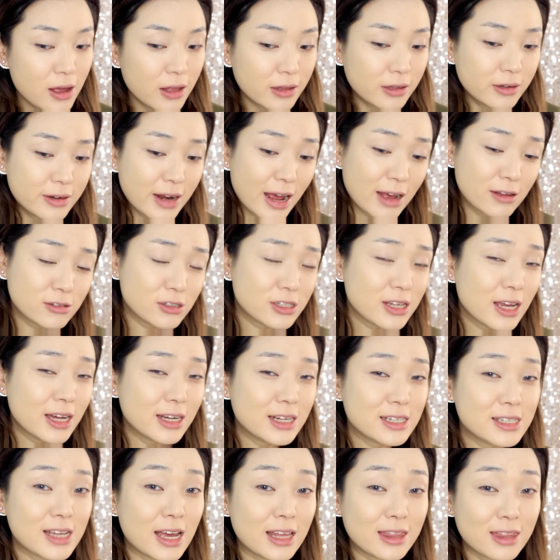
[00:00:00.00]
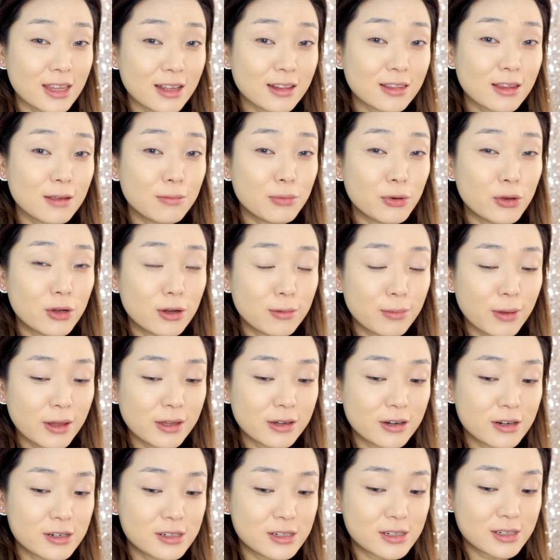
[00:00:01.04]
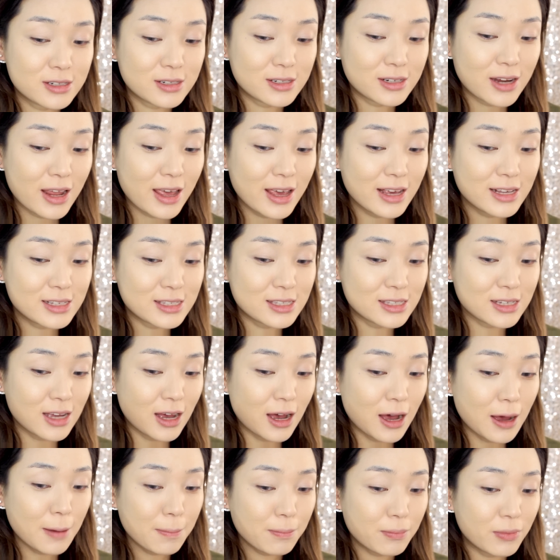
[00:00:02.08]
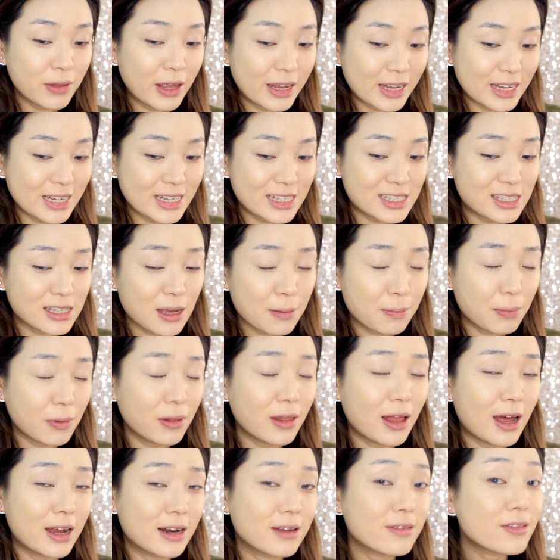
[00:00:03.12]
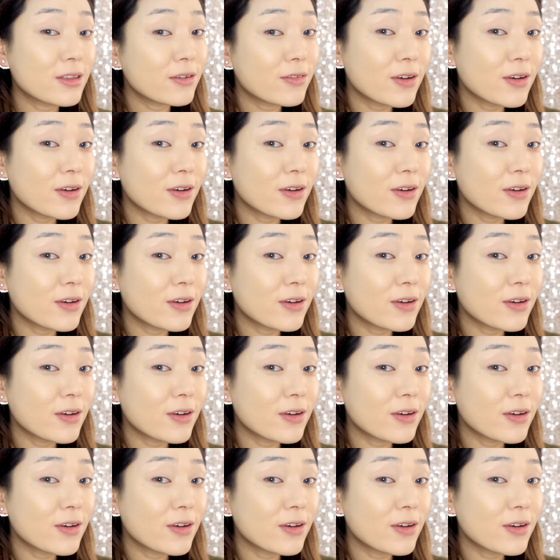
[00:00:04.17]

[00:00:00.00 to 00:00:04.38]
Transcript: The downside is I think the beauty blender takes up, like eats up a lot of the